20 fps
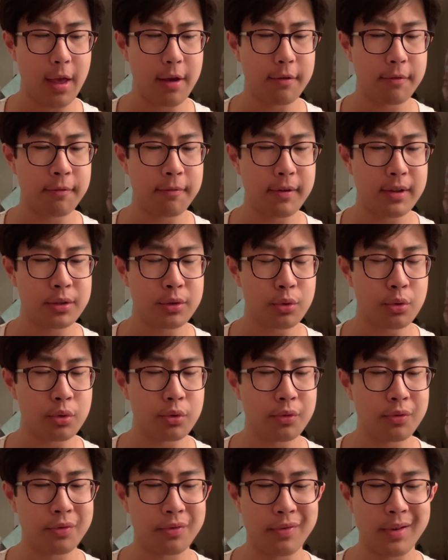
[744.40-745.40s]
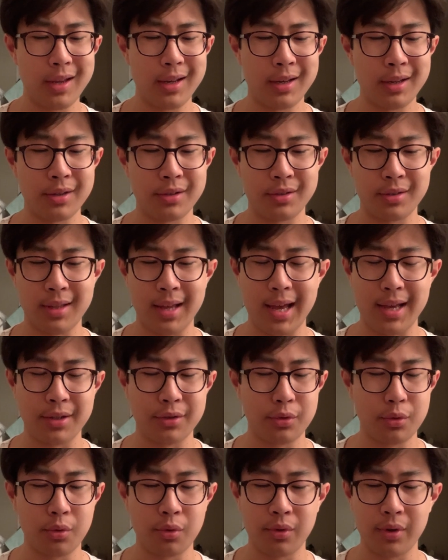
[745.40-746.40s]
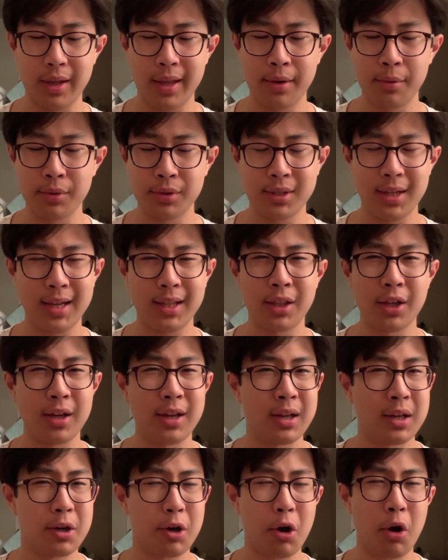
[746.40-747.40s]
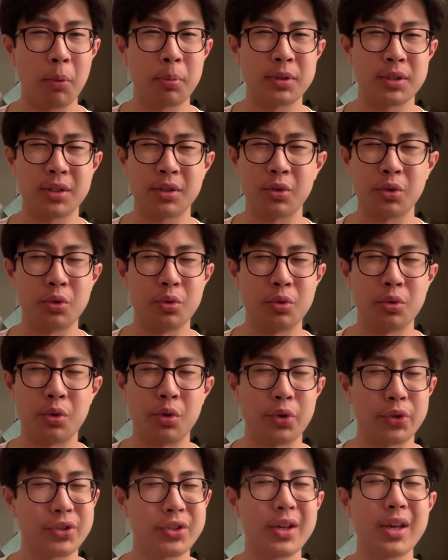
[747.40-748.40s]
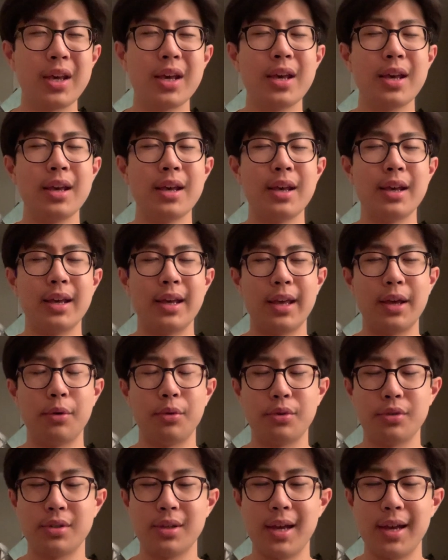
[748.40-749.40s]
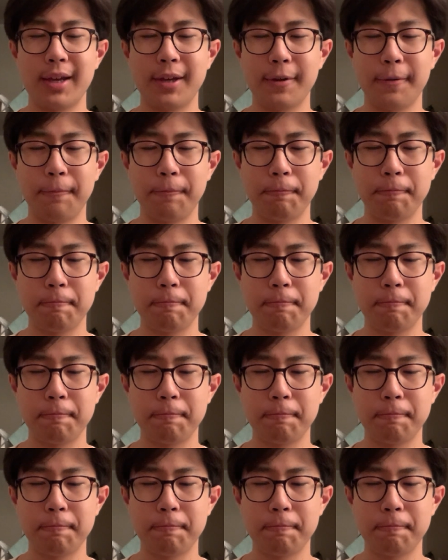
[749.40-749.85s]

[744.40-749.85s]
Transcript: physical fitness test, or it was like the obstacle course. It was like